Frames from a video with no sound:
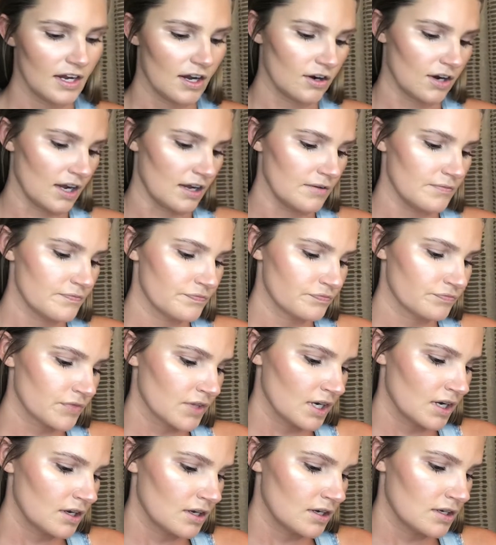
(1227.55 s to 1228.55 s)
Okay,
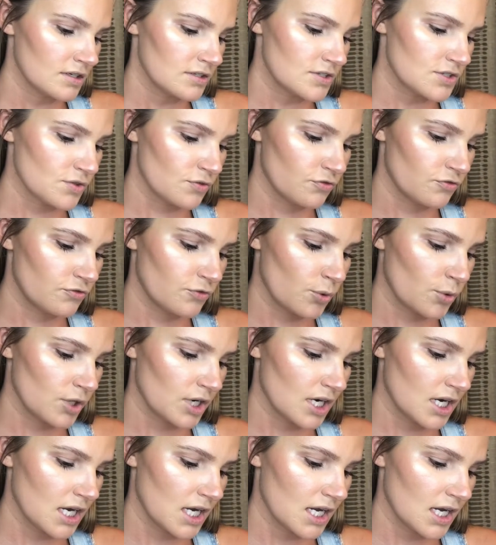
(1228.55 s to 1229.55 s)

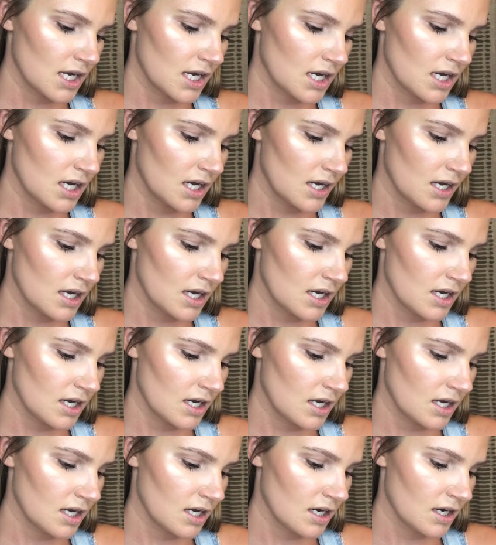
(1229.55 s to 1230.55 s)

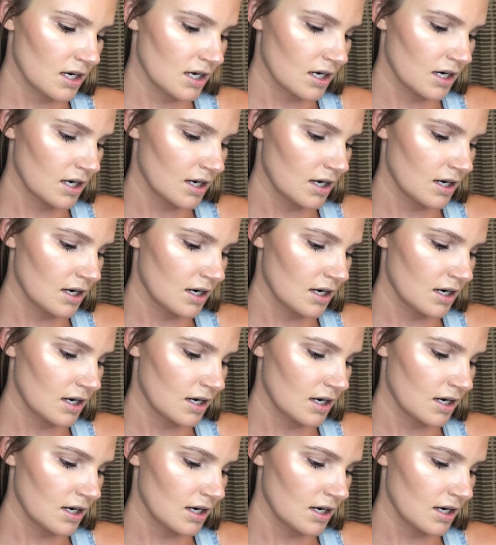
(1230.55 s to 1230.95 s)
Sephora